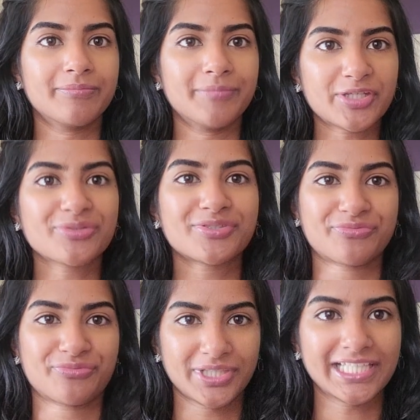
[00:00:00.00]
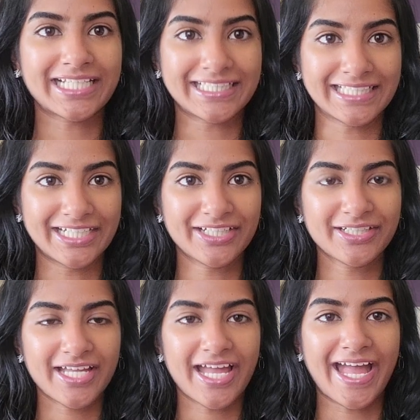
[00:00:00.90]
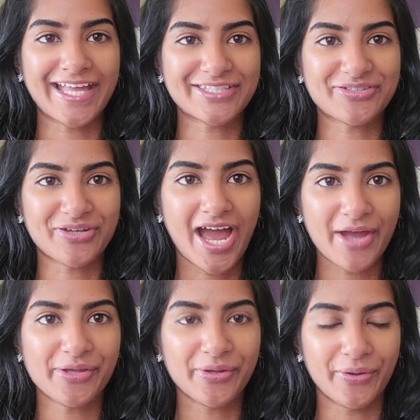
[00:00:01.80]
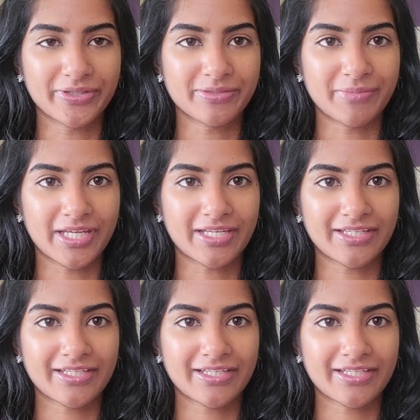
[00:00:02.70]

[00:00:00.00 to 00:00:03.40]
make sure it's really clear as to how you're going to make